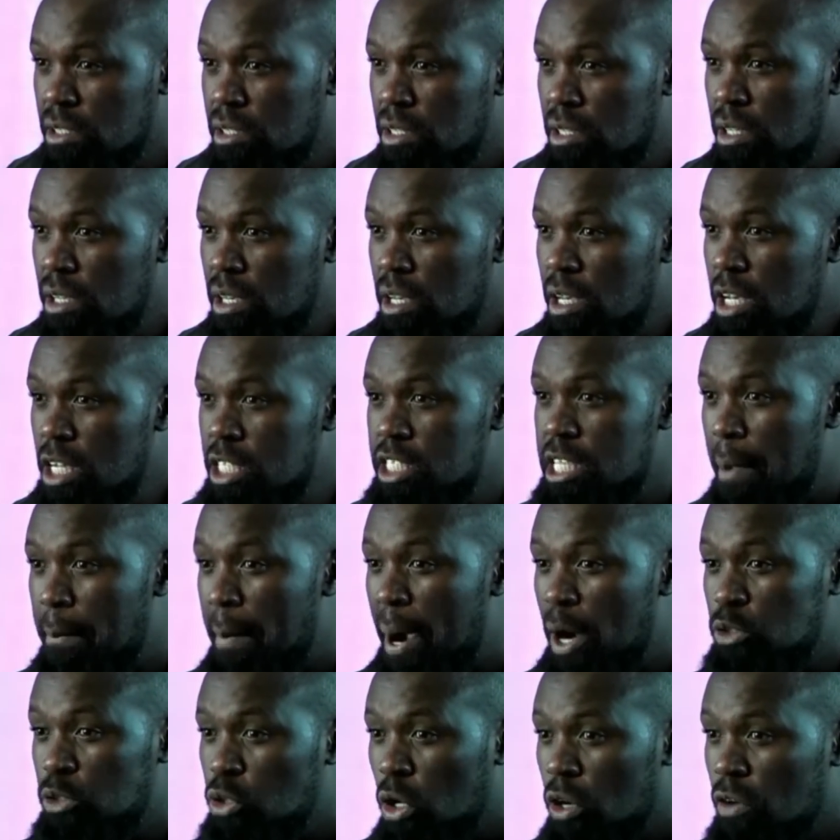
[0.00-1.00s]
It's about
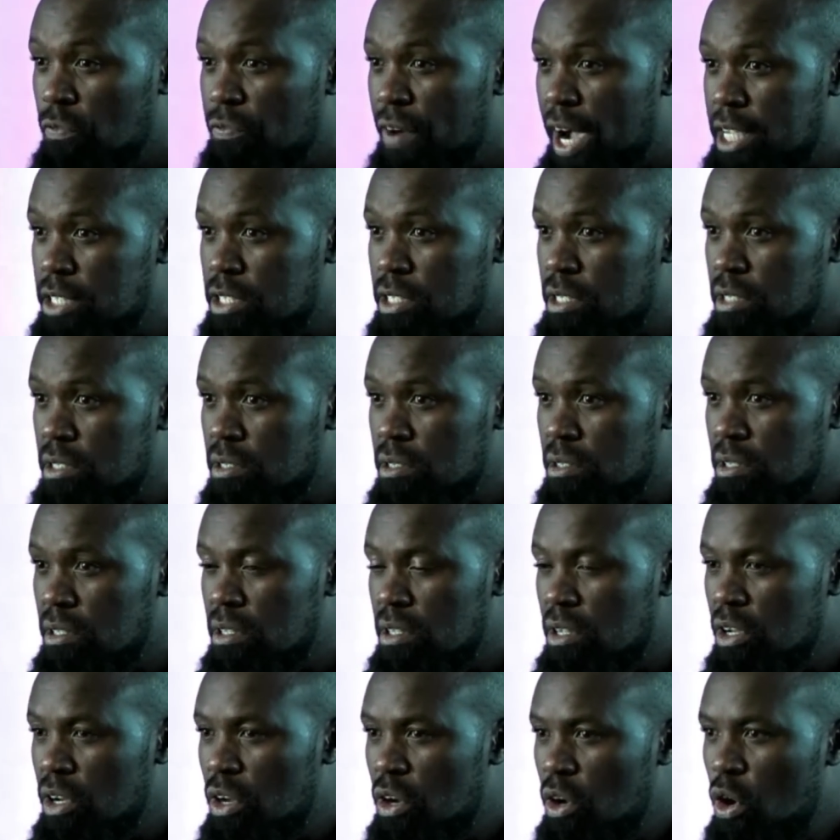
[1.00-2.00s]
all of us.
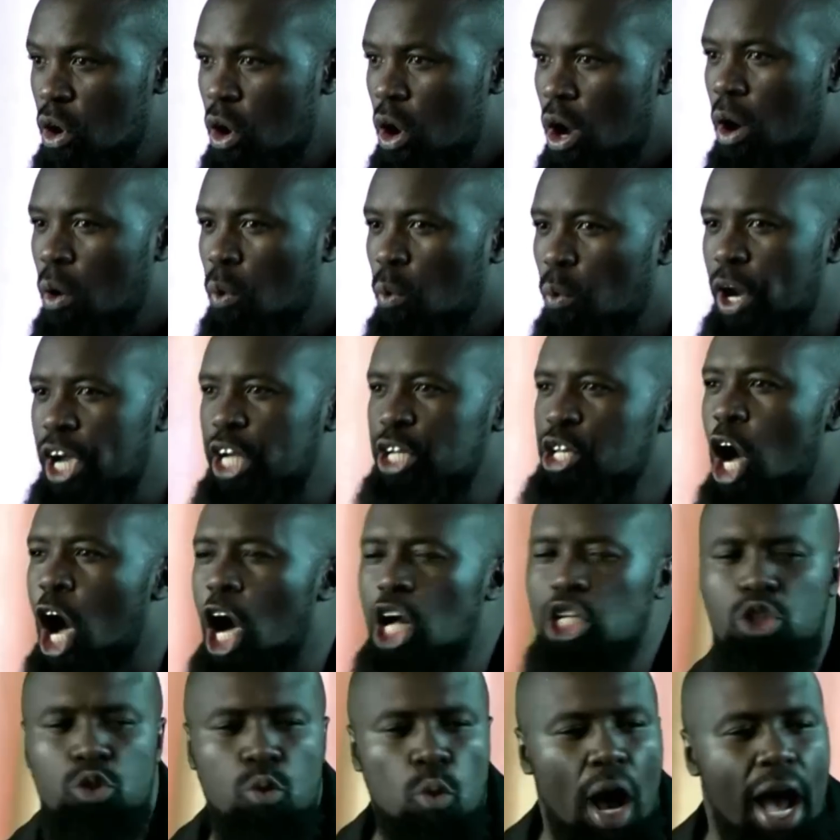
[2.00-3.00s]
We don't
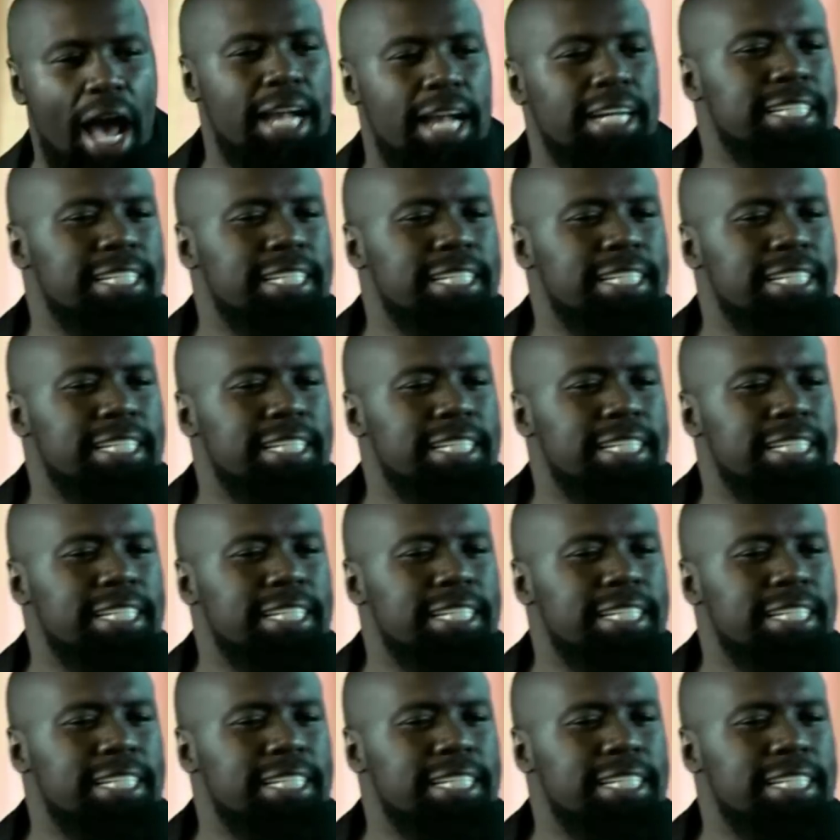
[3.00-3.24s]
want